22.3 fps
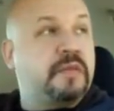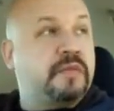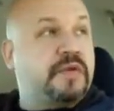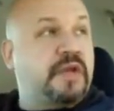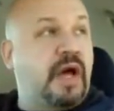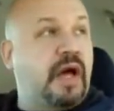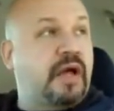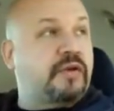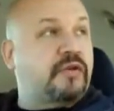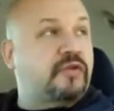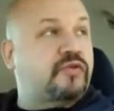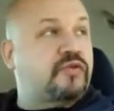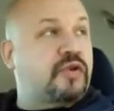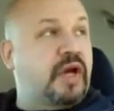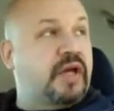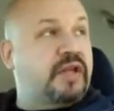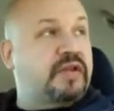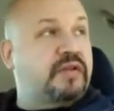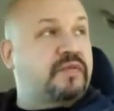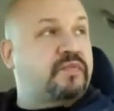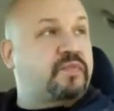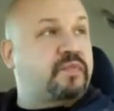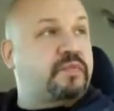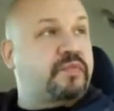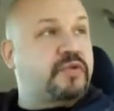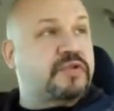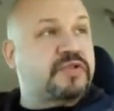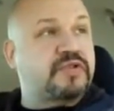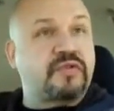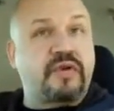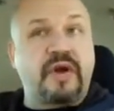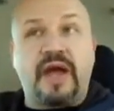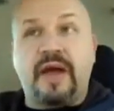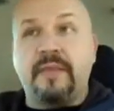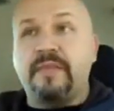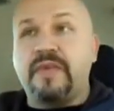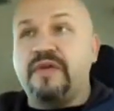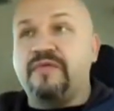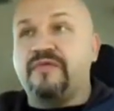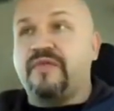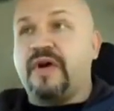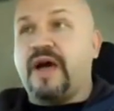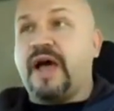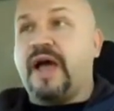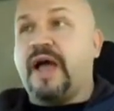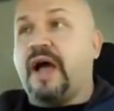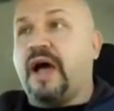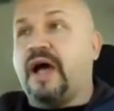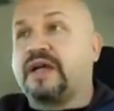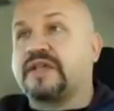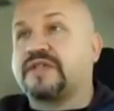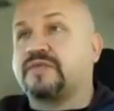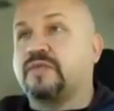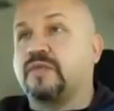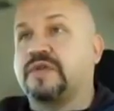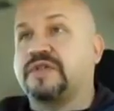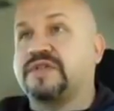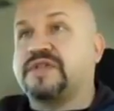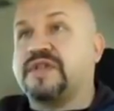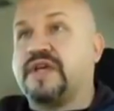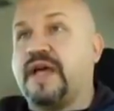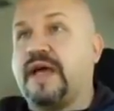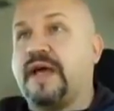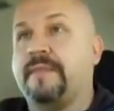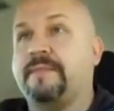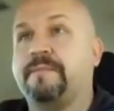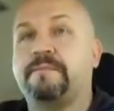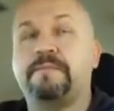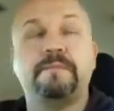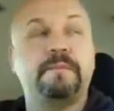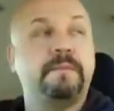doctor tried to prescribe me Vioxx one time.